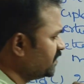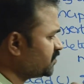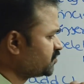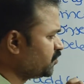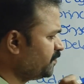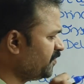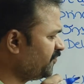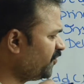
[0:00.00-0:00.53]

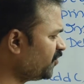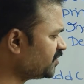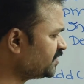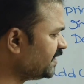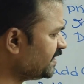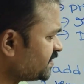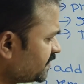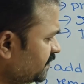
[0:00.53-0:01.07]
So before
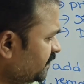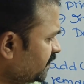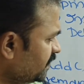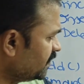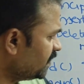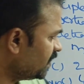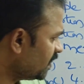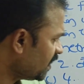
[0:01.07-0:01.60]
that
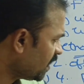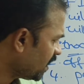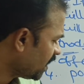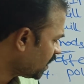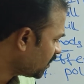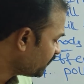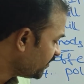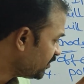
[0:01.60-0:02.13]

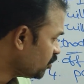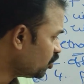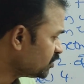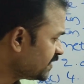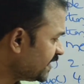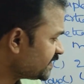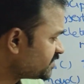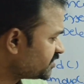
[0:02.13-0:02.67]
uh, we know
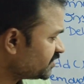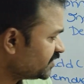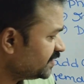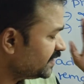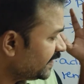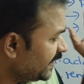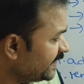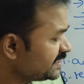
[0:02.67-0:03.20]
that
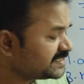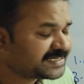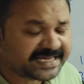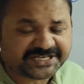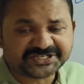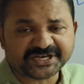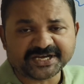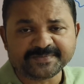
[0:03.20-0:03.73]

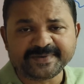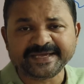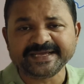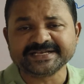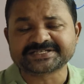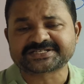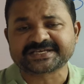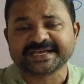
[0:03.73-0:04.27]
insertion
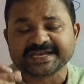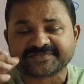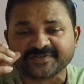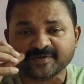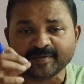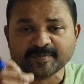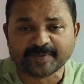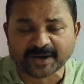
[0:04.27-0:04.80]
means it
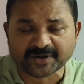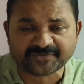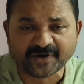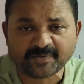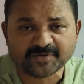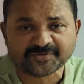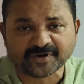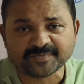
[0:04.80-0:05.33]
will be
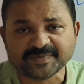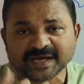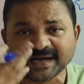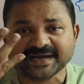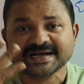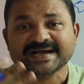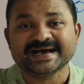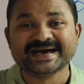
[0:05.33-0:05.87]
performed from
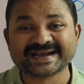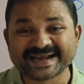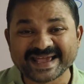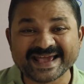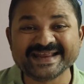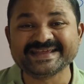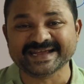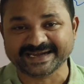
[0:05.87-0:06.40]
the
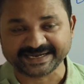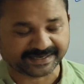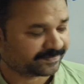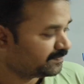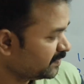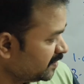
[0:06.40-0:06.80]
rear end.